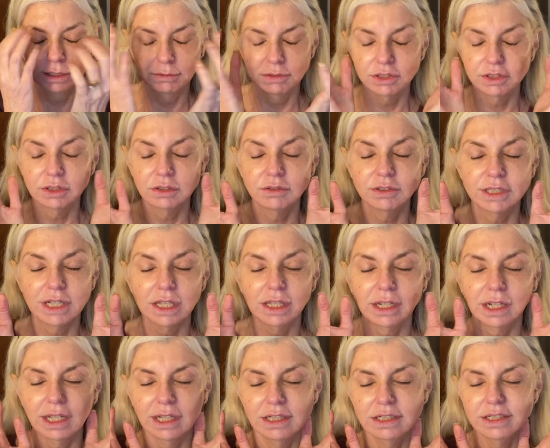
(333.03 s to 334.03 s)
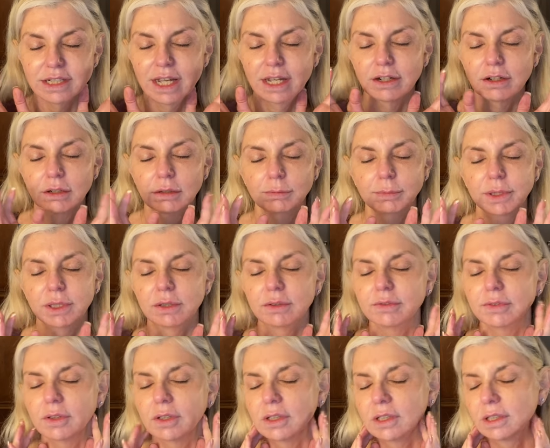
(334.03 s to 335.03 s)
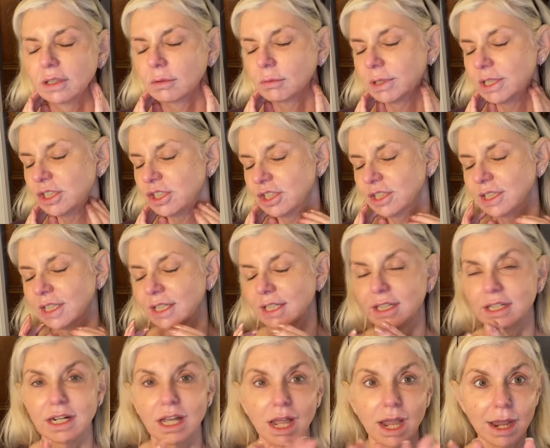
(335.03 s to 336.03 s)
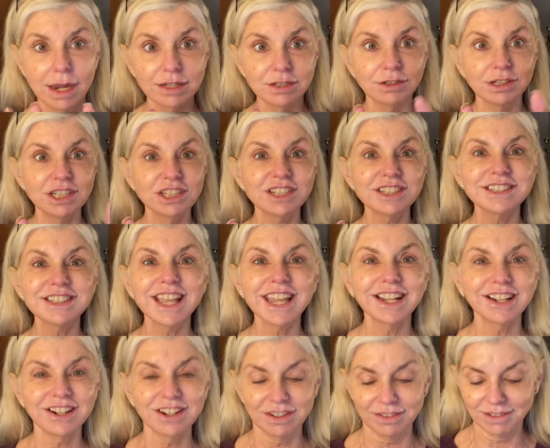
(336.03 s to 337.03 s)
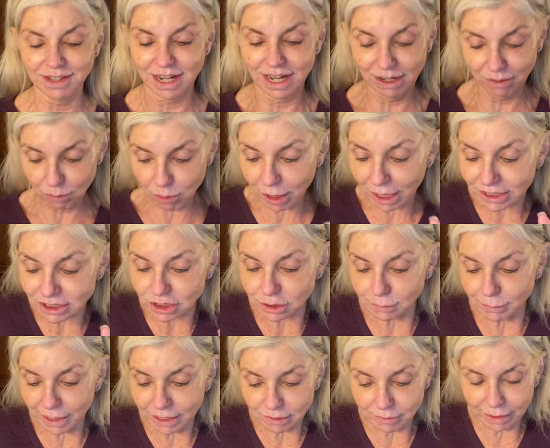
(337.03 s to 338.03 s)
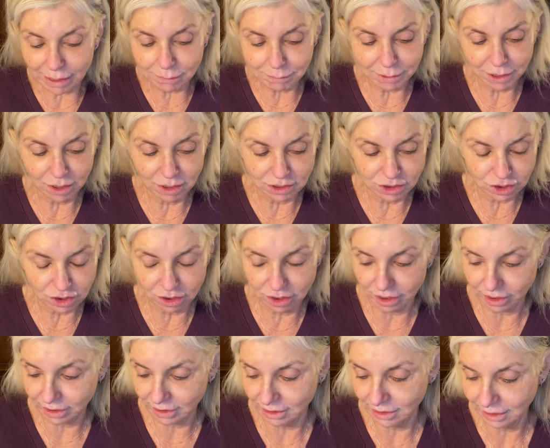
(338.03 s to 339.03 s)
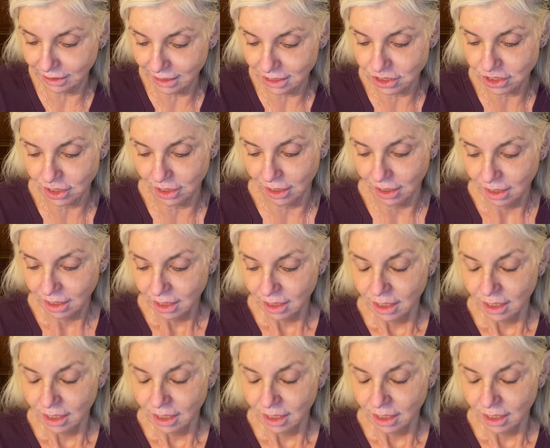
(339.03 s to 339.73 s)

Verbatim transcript: It was so delicate and tender and beautiful and the way she did it. And I do it just like her. I watched my grandparents cook in the kitchen.